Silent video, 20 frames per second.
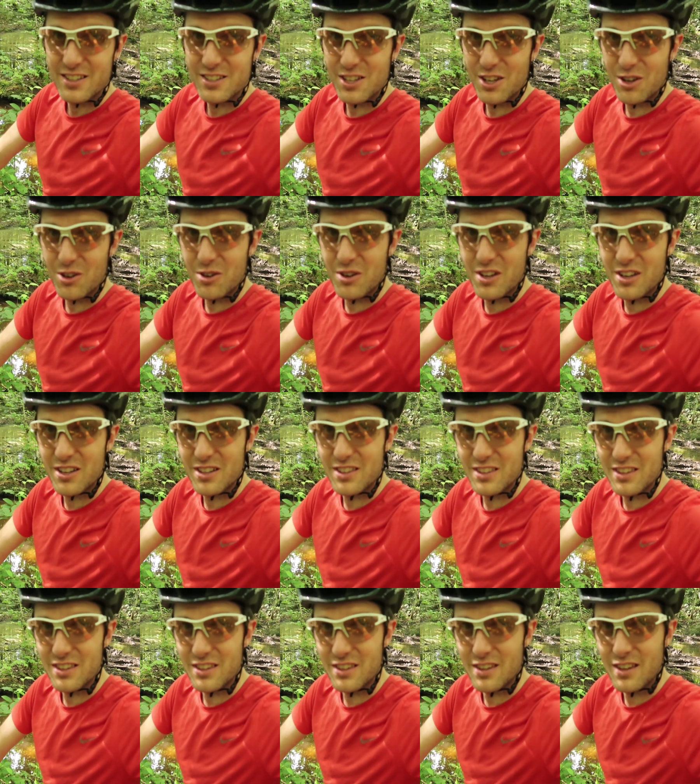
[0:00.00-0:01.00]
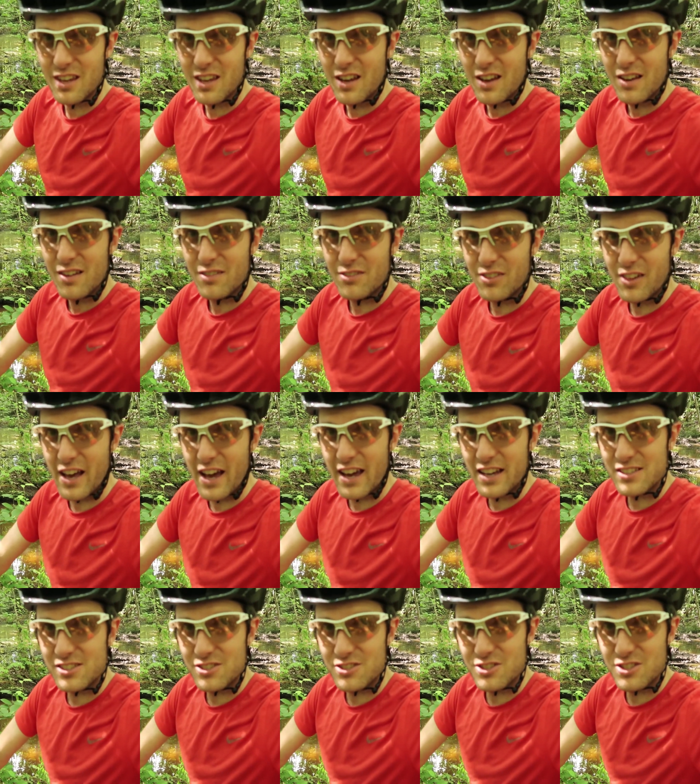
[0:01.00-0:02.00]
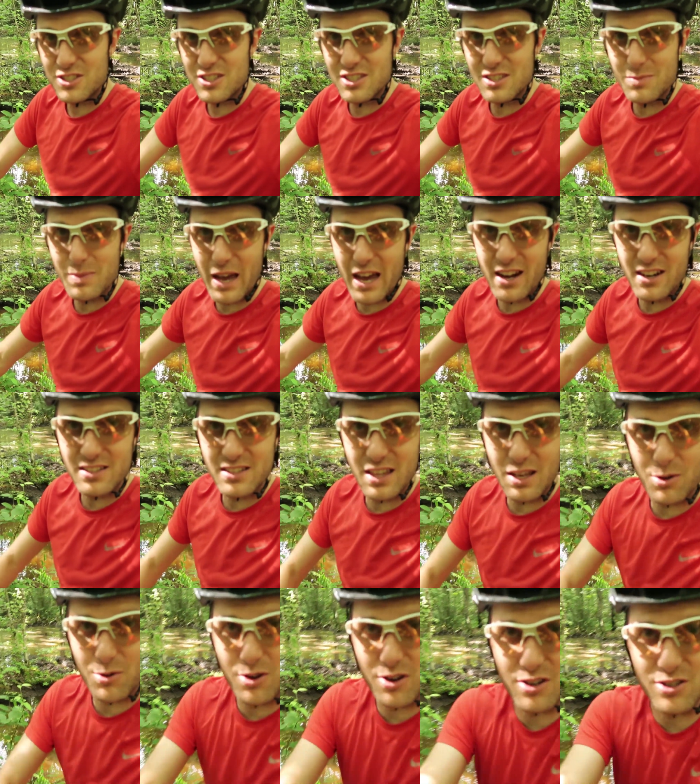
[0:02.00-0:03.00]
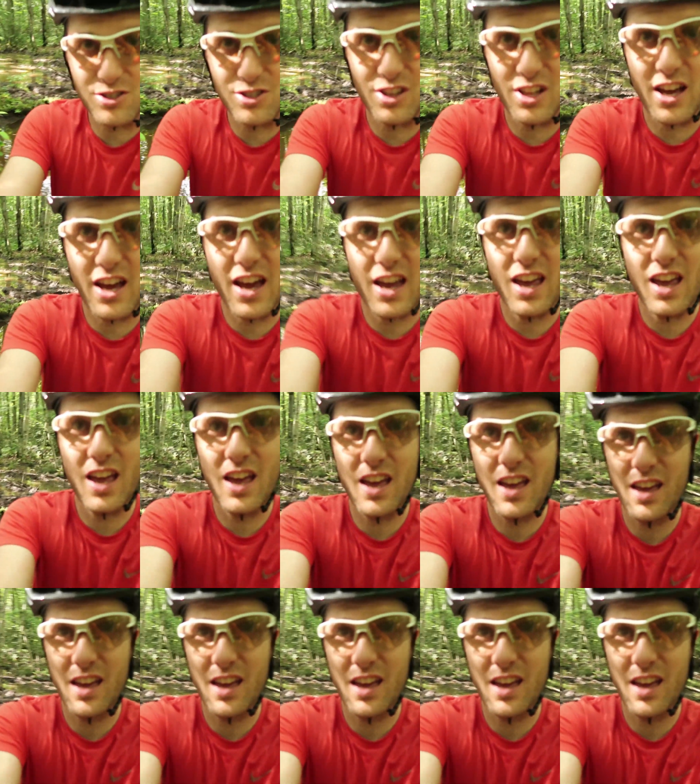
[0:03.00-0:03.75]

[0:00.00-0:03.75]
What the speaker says: So flies are just as bad as they were in July,